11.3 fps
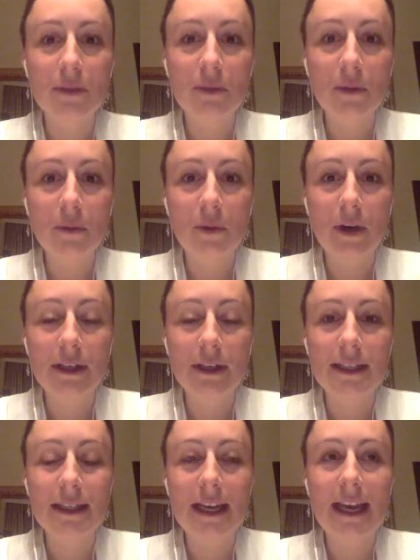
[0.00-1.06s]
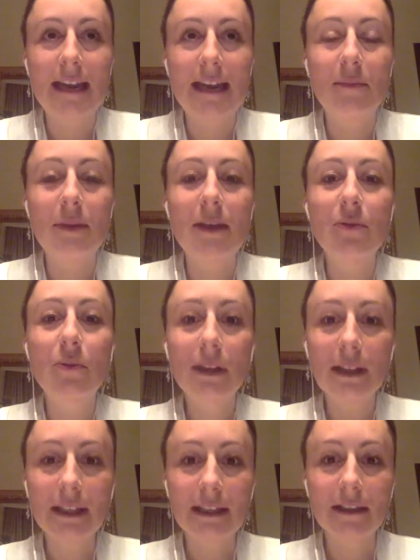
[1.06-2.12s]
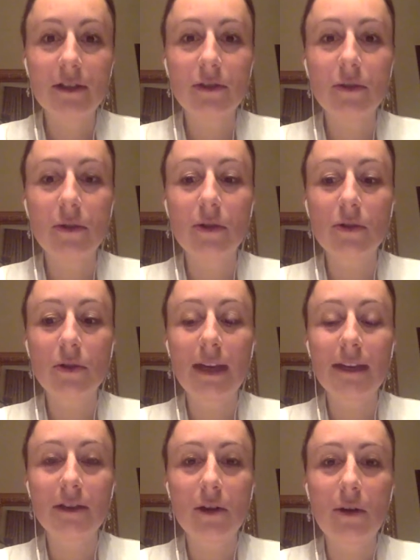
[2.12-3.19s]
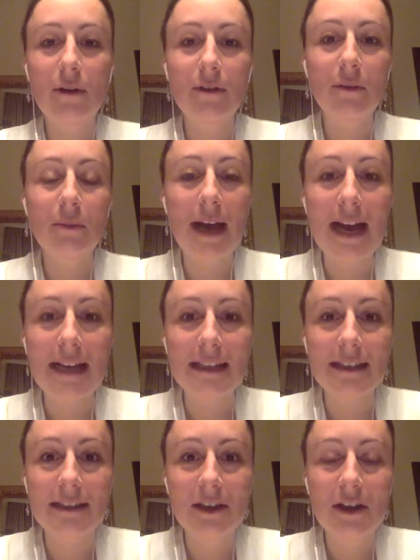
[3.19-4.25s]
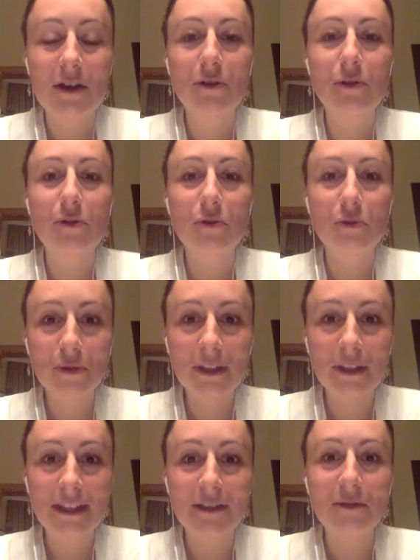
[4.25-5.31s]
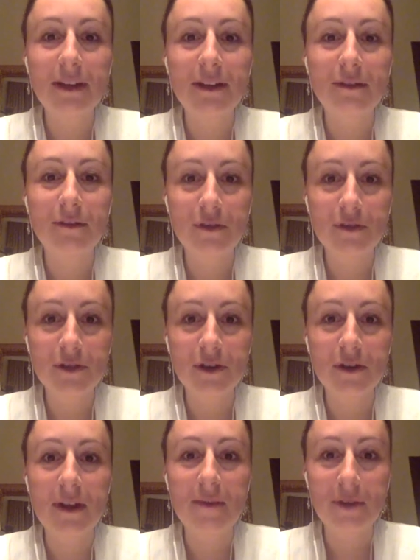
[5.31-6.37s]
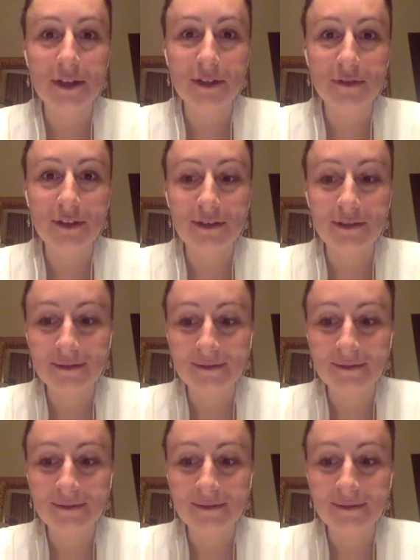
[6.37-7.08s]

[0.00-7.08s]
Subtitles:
what works and being willing to also let go of your past to truly create the future that works for you.